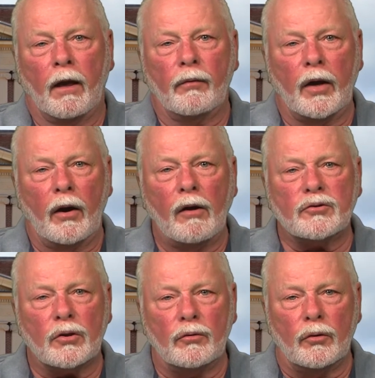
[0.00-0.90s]
They
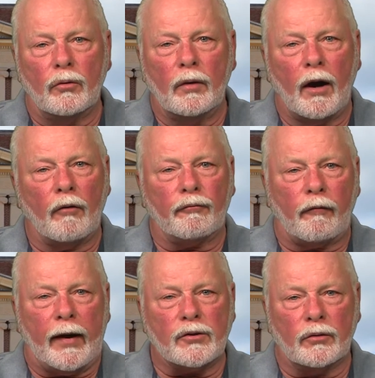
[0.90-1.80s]
also knew how
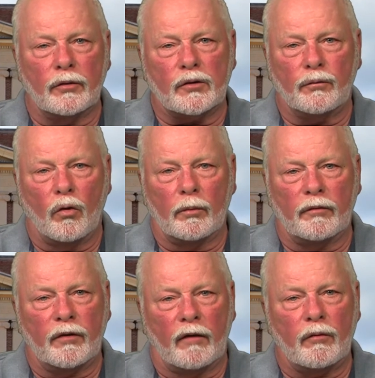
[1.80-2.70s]
fragile this form
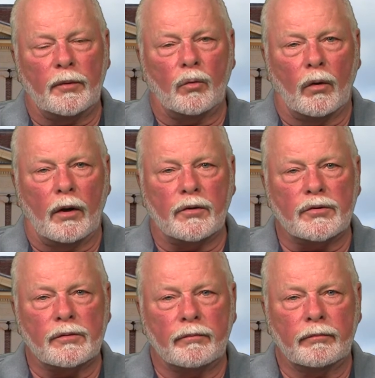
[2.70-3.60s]
of government
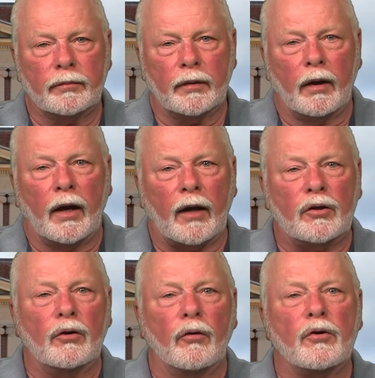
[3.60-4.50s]
was. At
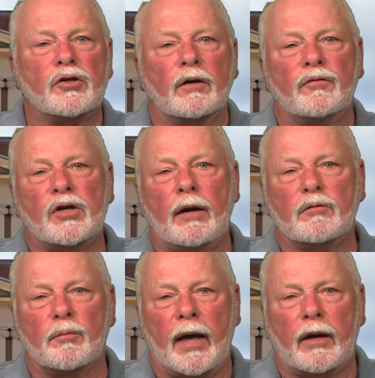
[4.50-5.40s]
the urging of
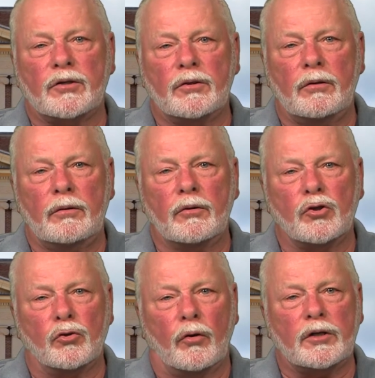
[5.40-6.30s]
James Madison,
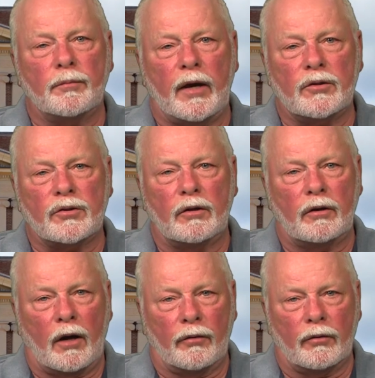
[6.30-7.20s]
George Mason,
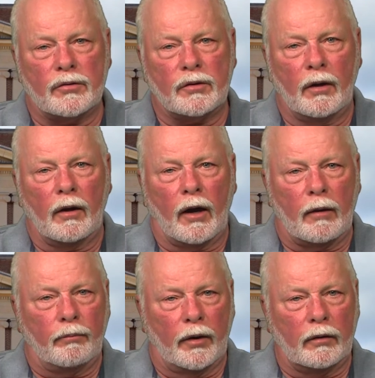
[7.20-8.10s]
and others, a
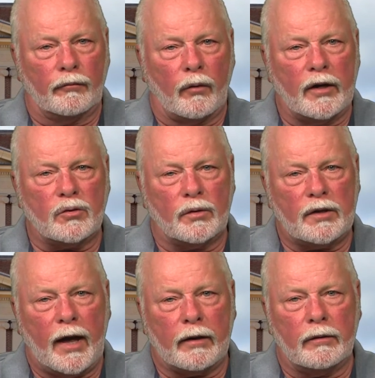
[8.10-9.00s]
Bill of Rights was
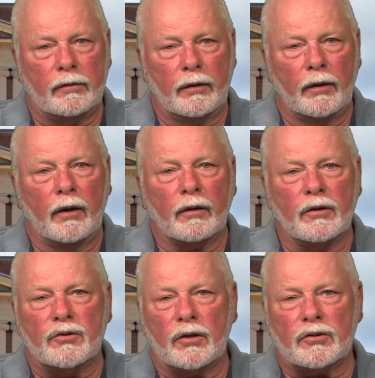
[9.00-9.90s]
added,
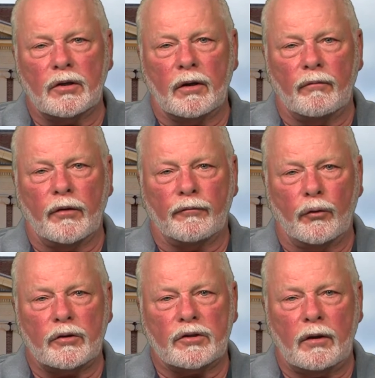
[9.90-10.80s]
consisting of the
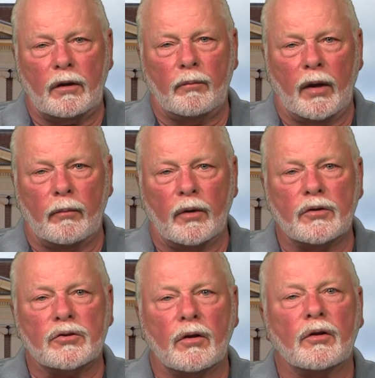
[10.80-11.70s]
first 10
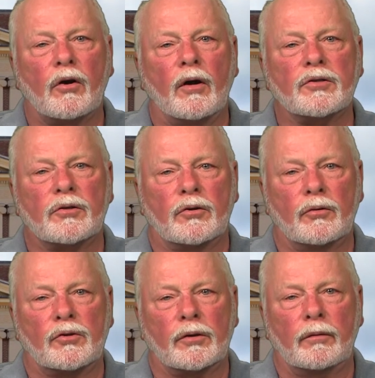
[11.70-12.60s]
amendments to the
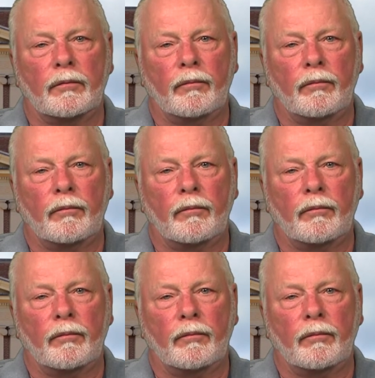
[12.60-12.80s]
Constitution.